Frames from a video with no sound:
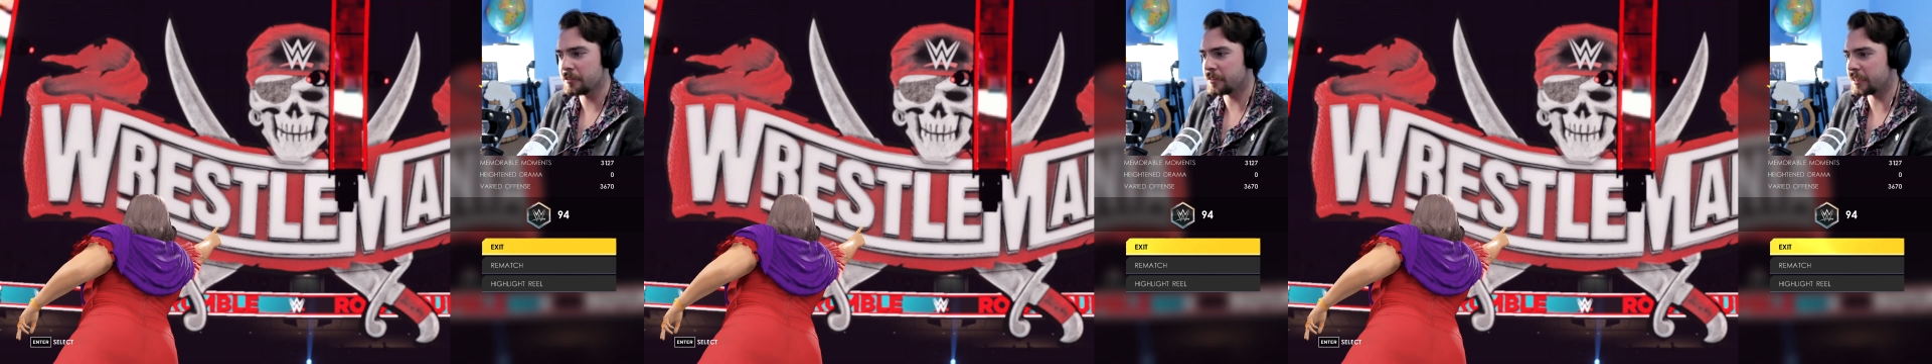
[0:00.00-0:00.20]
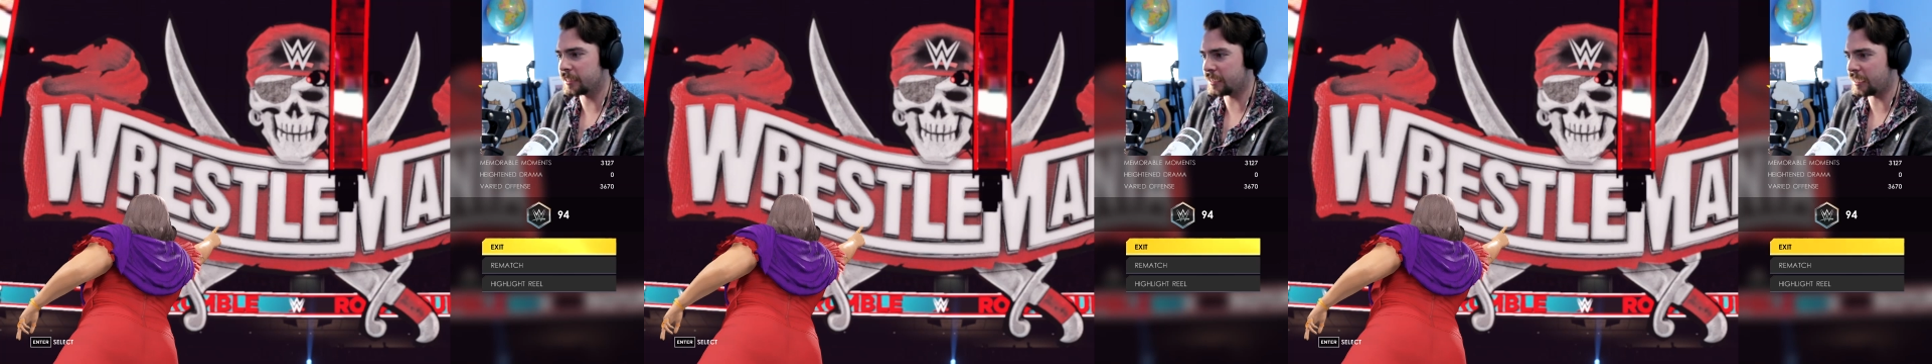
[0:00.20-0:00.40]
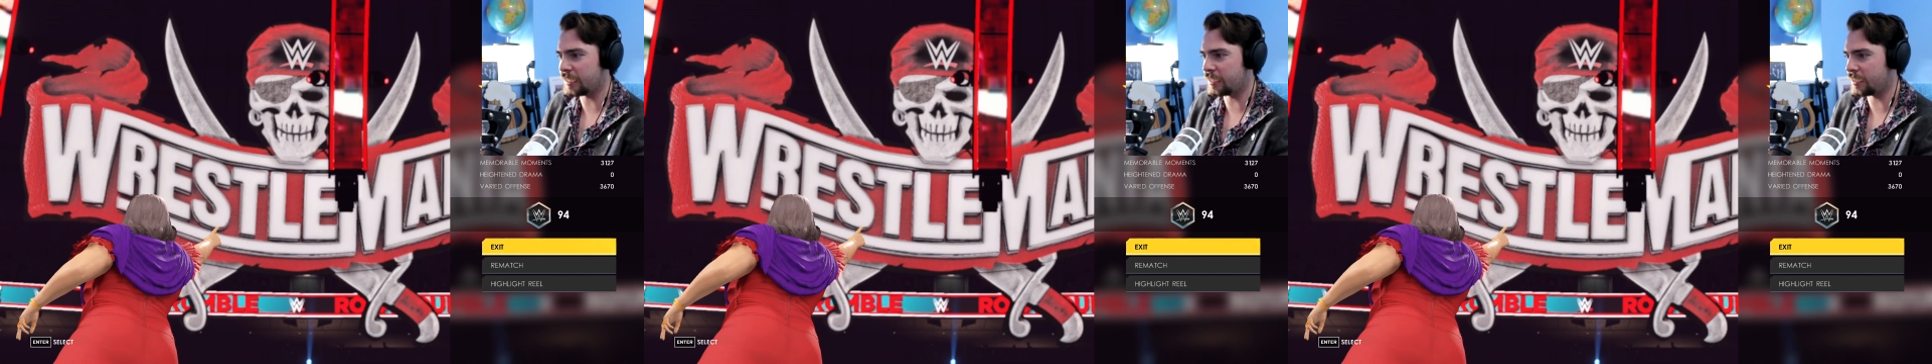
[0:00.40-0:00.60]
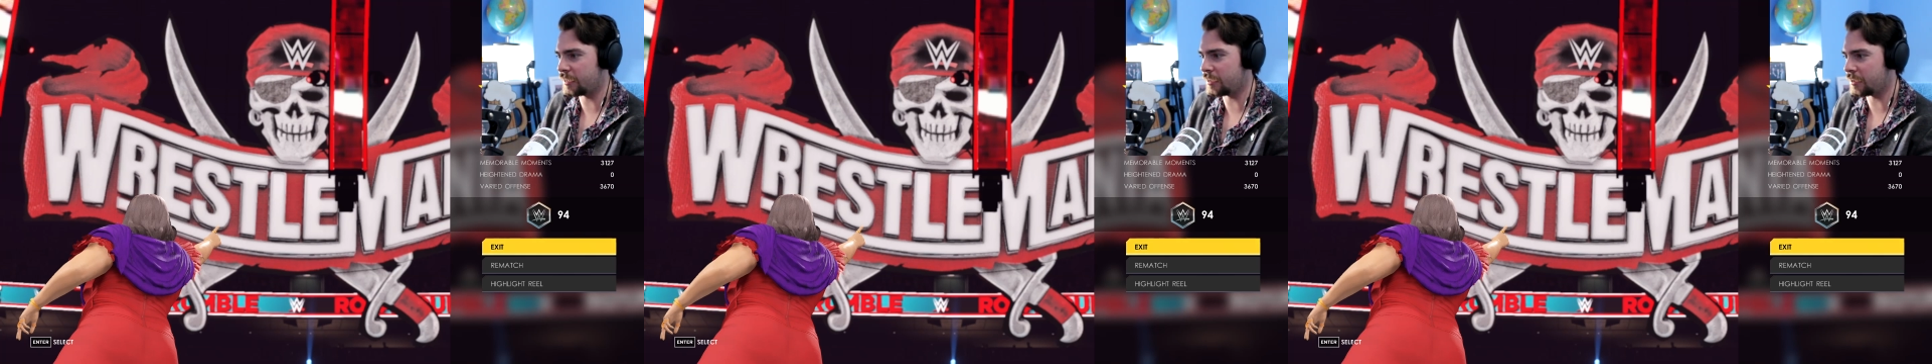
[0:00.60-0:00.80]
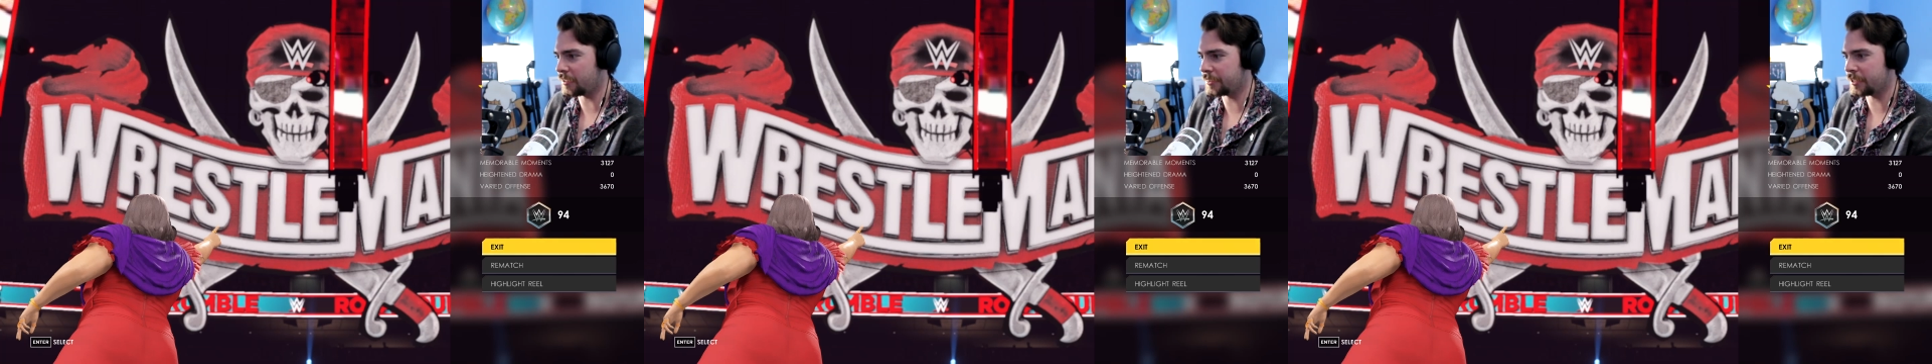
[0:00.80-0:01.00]

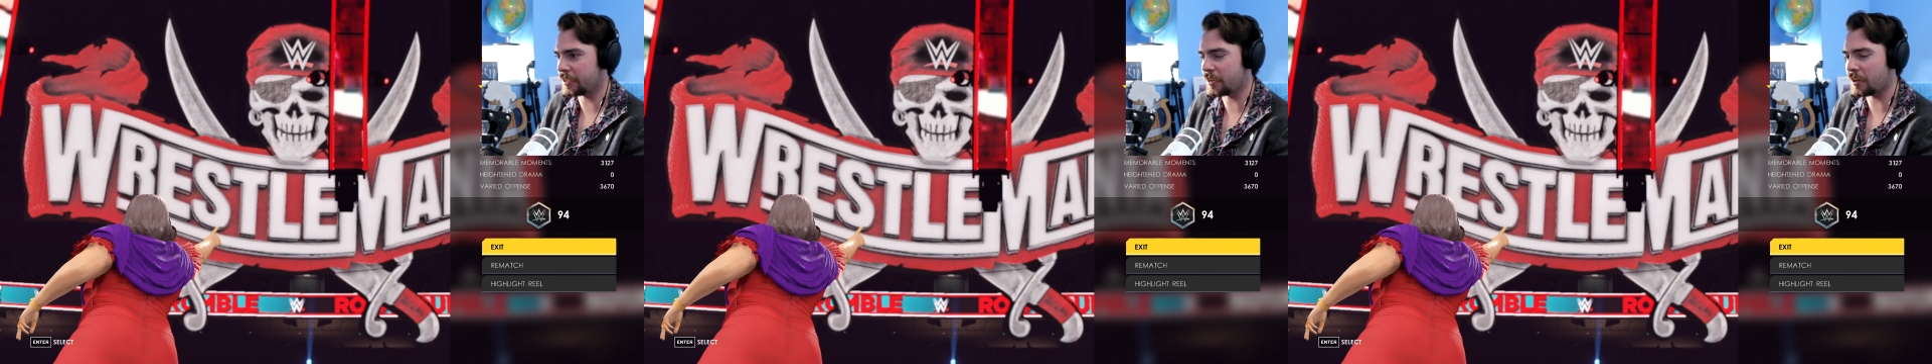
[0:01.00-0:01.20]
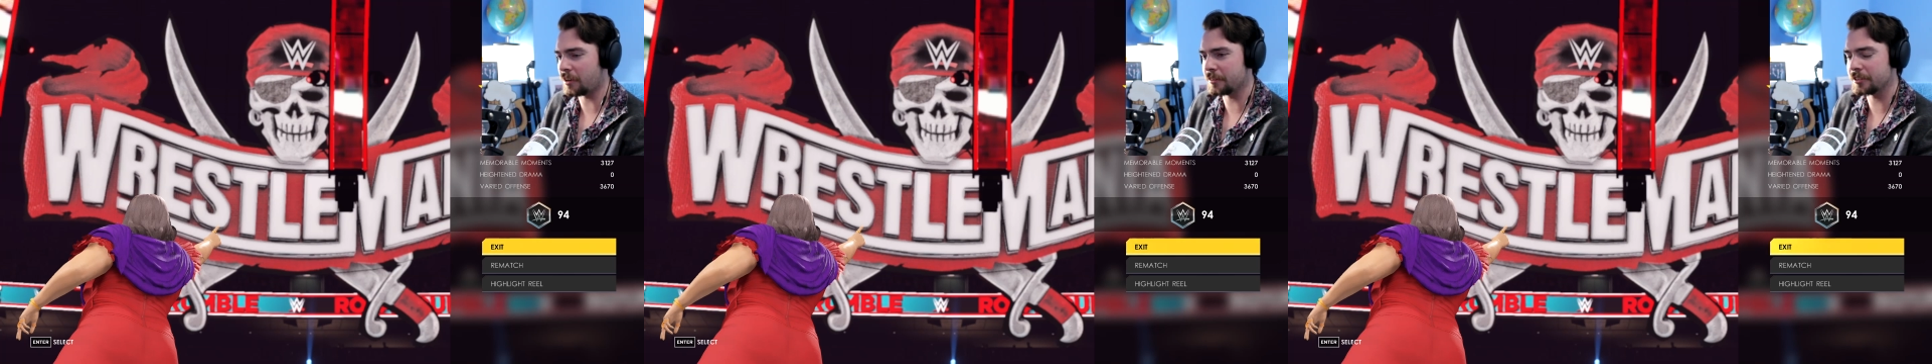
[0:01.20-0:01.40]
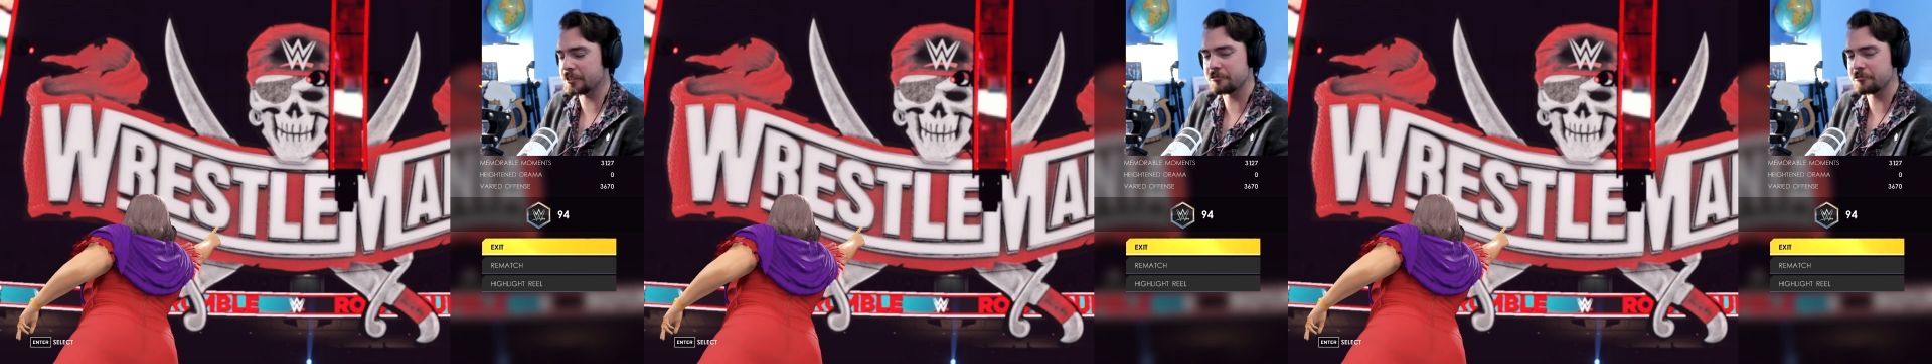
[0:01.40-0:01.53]
the